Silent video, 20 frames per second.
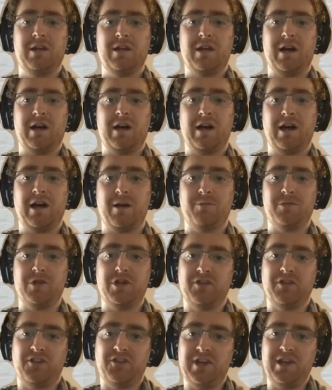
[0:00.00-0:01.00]
You
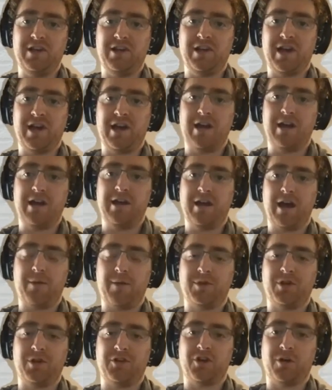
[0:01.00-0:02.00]
can see there
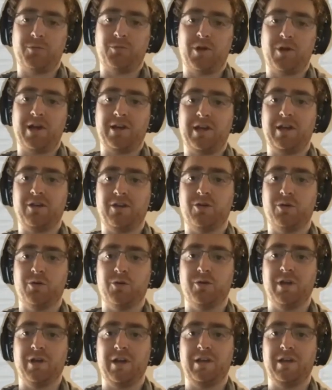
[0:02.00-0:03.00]
up in the top right-hand
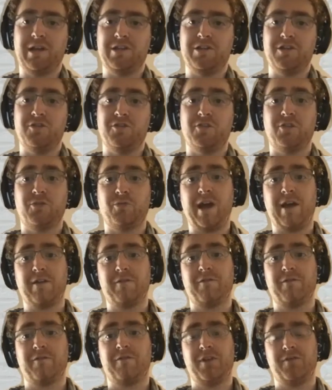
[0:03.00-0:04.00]
corner, it uses Route
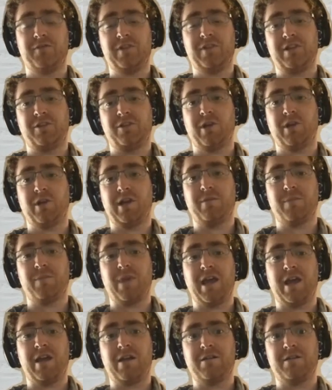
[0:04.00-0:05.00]
53,
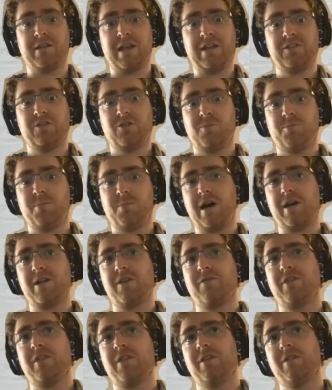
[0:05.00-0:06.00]
and that's all part
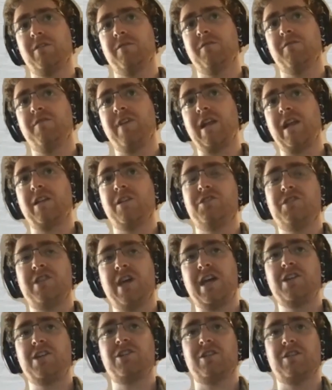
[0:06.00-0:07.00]
of the
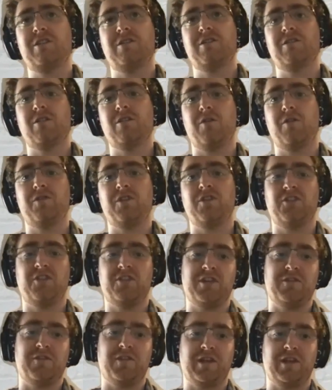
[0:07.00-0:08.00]
validation of your
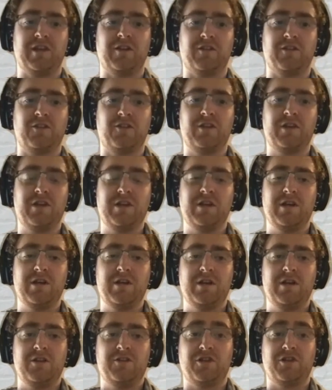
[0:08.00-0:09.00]
certificates.
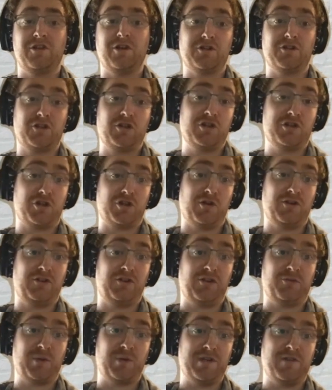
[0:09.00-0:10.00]
So you got 2
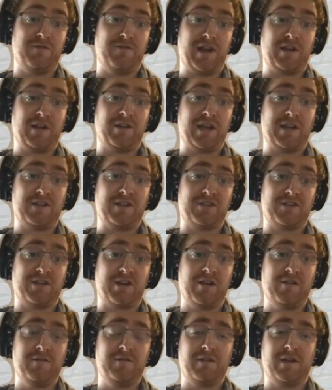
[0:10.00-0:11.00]
choices when you validate
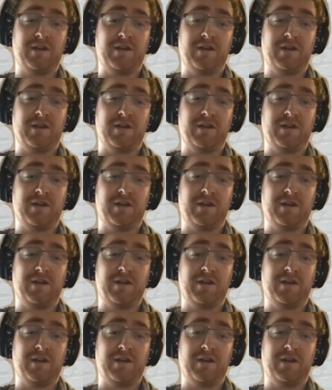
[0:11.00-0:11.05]
stuff.